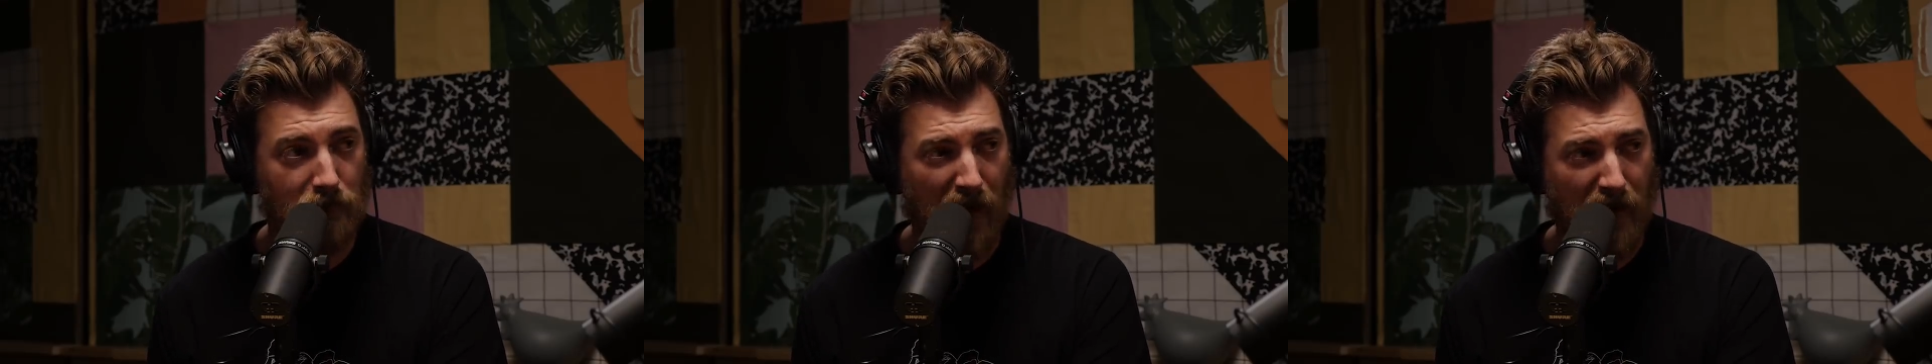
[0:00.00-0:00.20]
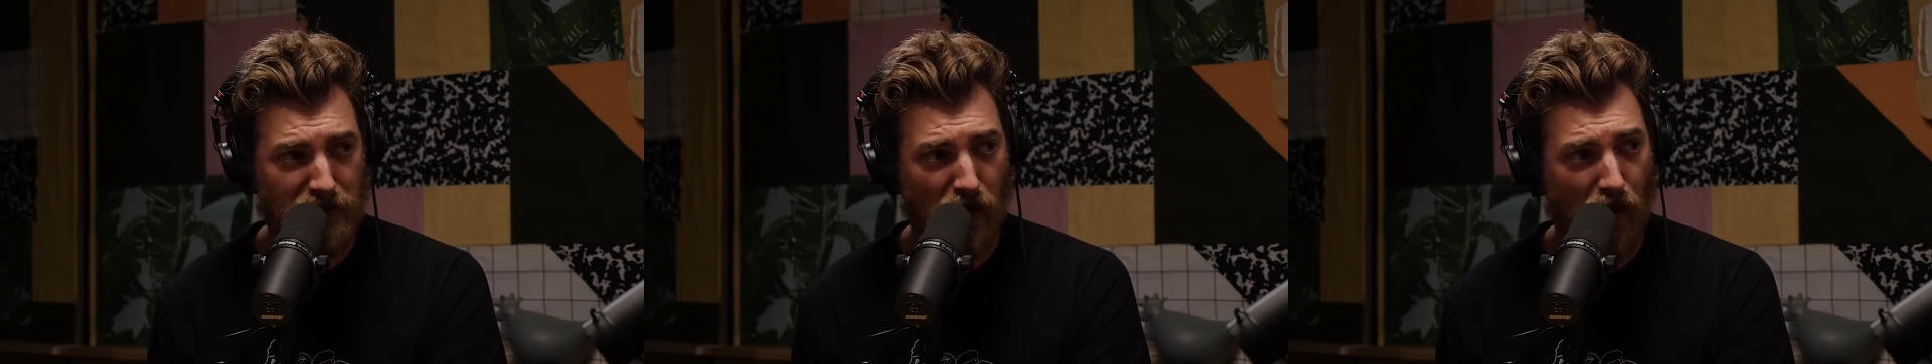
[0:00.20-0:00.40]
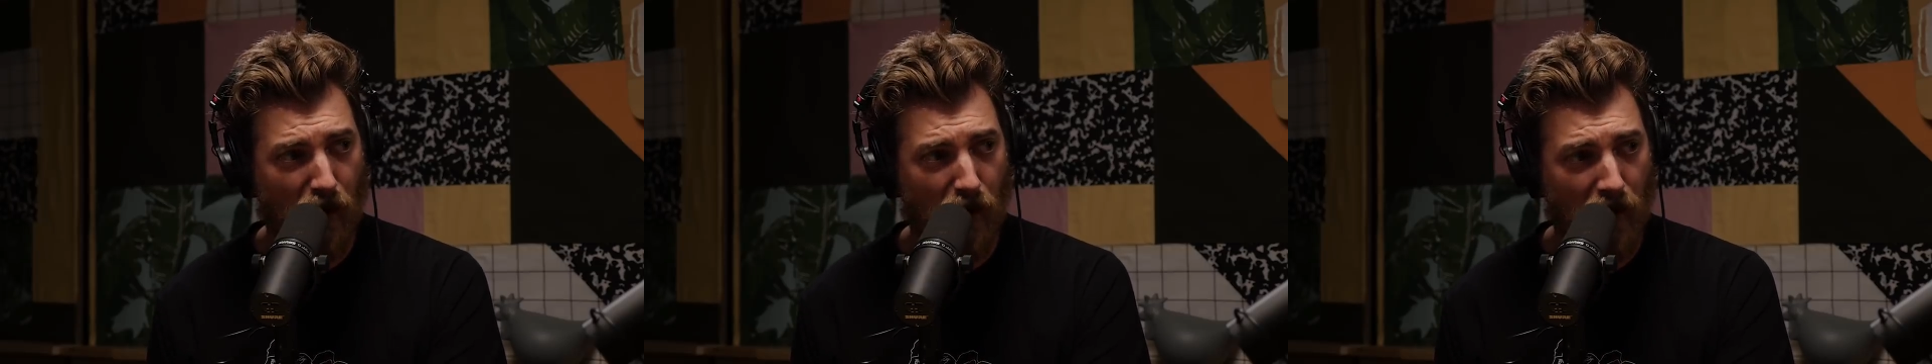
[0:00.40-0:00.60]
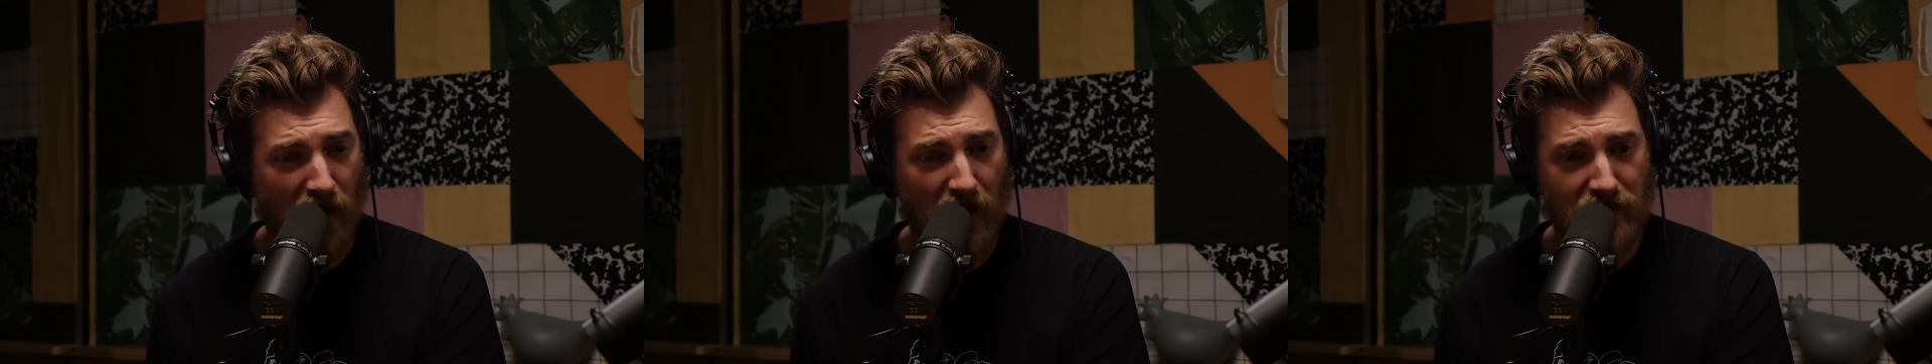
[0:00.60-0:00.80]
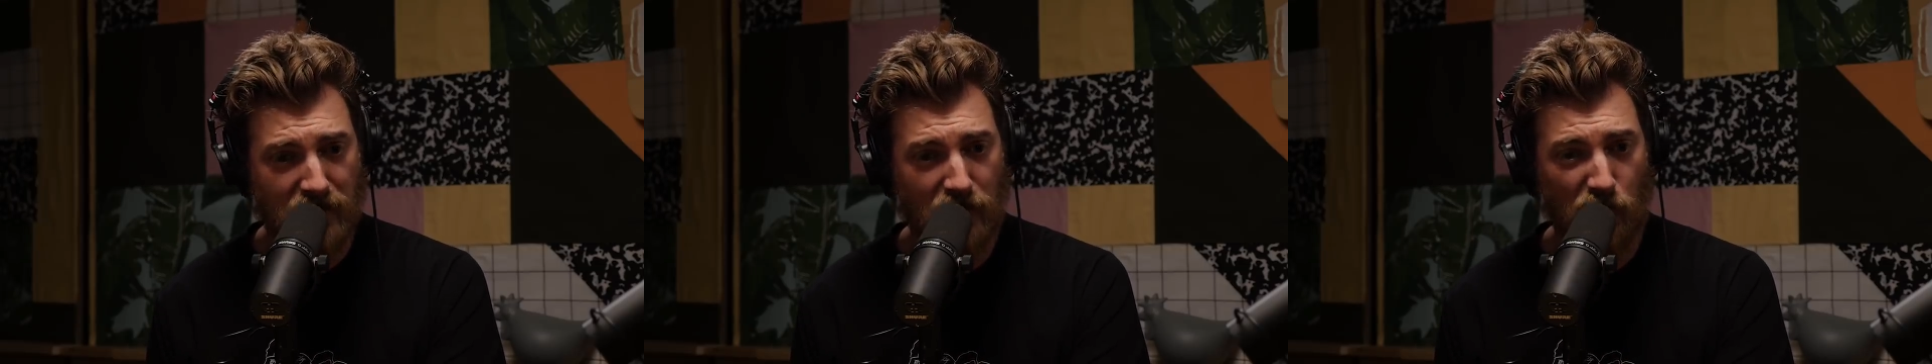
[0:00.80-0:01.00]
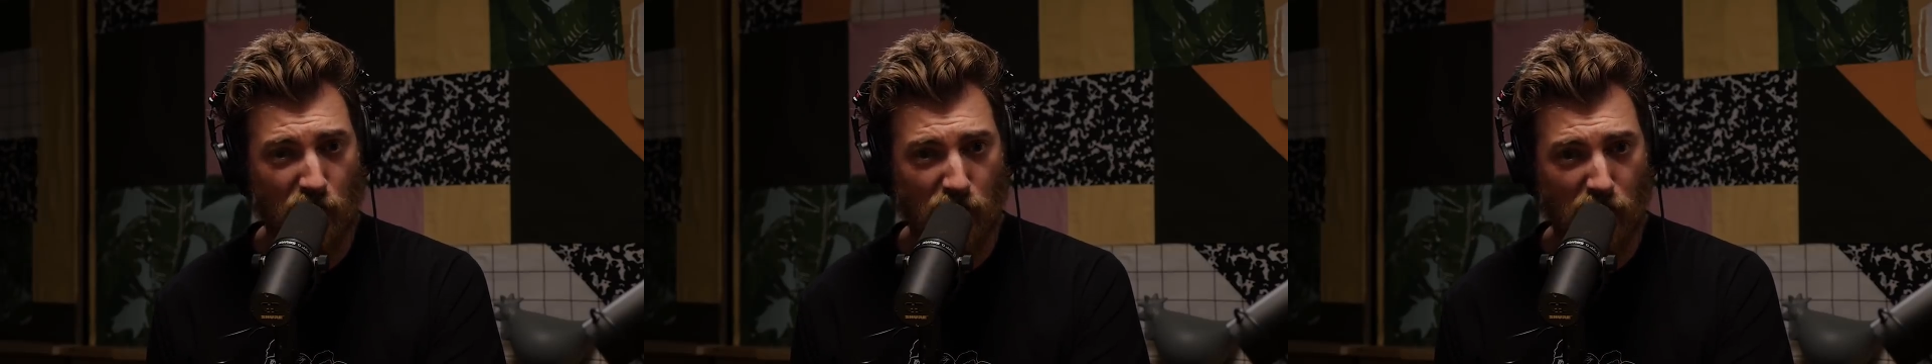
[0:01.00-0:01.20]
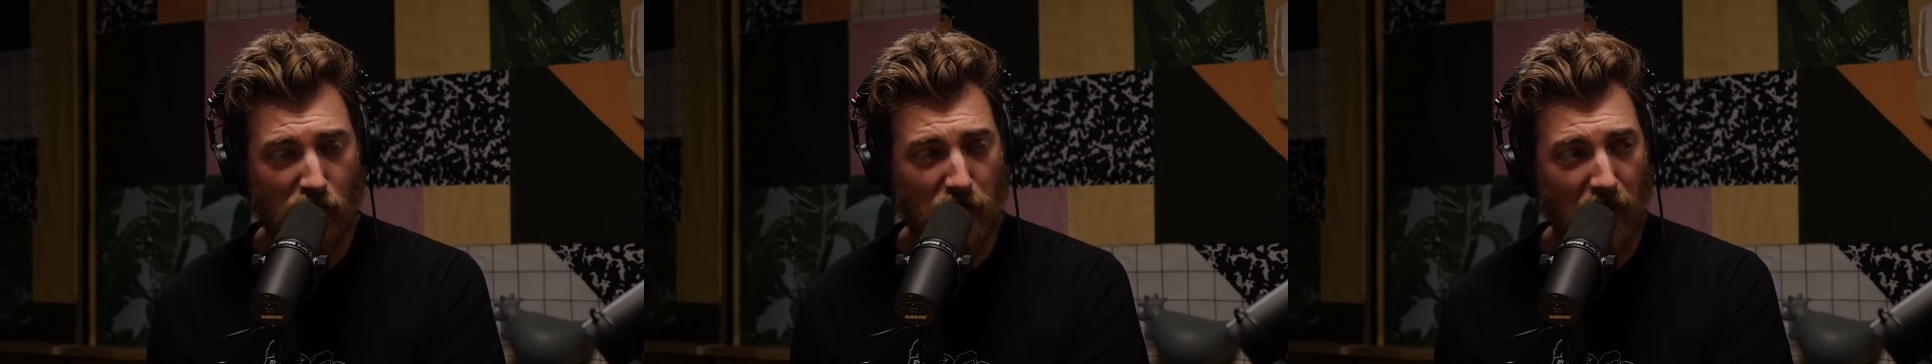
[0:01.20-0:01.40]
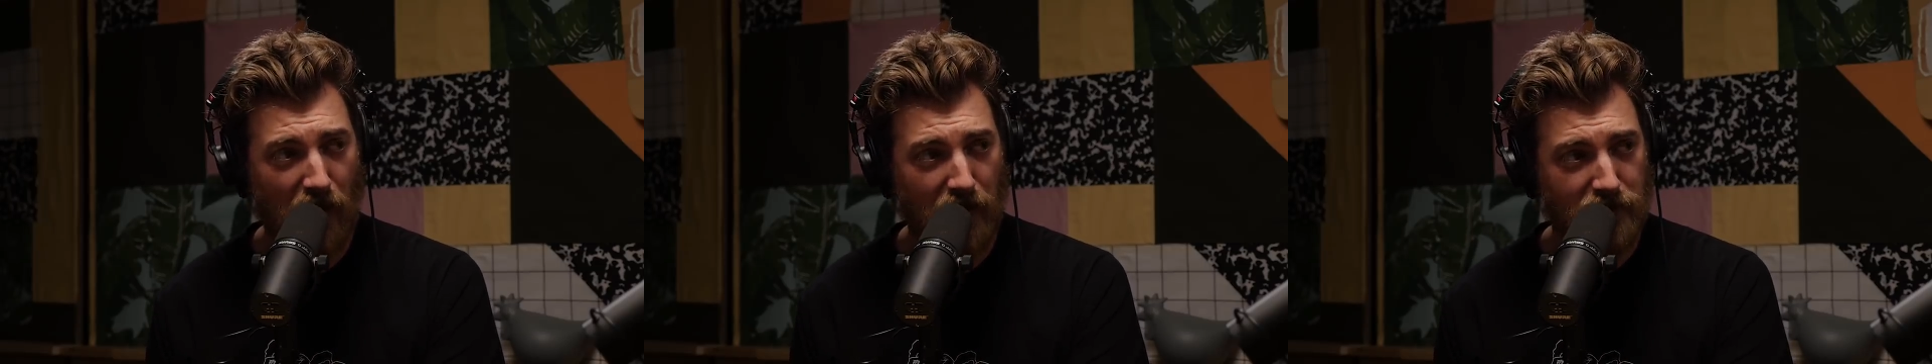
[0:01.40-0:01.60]
my dog, I'd kill the
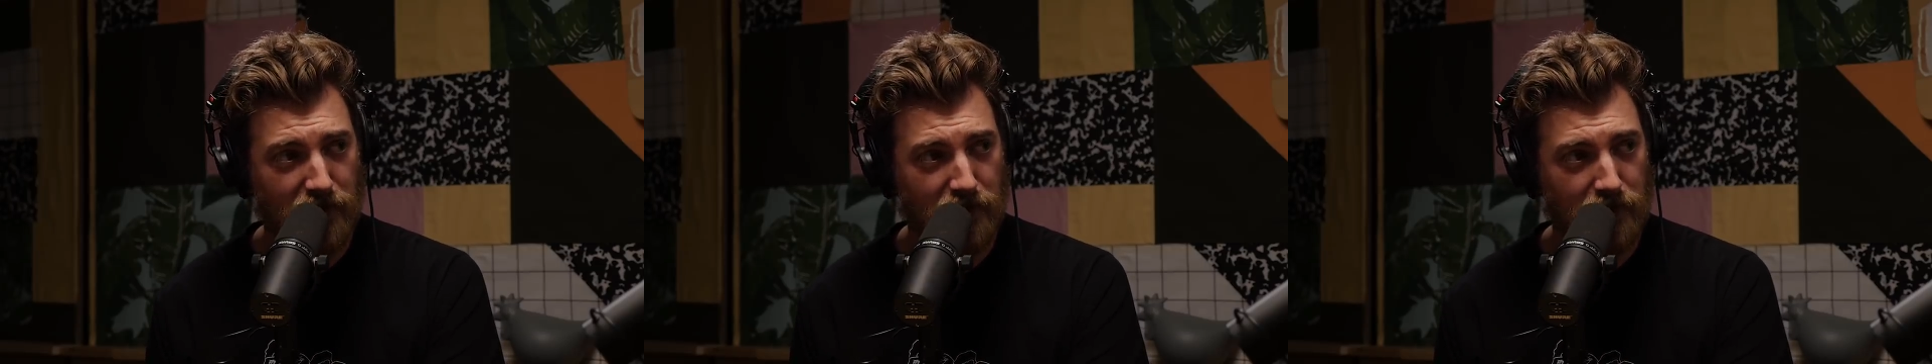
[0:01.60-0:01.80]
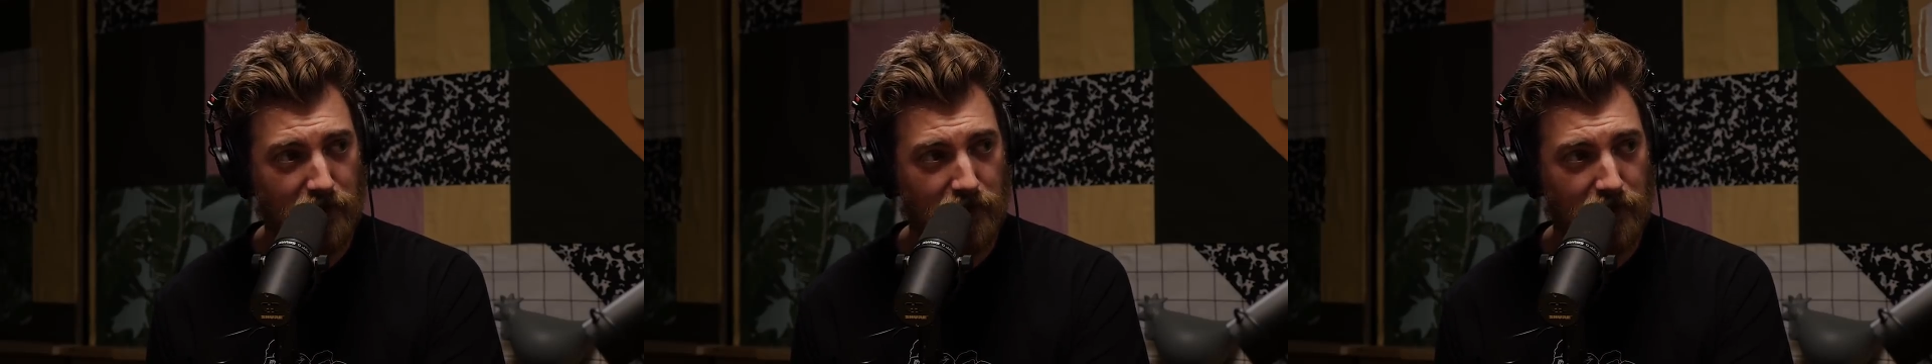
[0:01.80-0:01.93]
robot.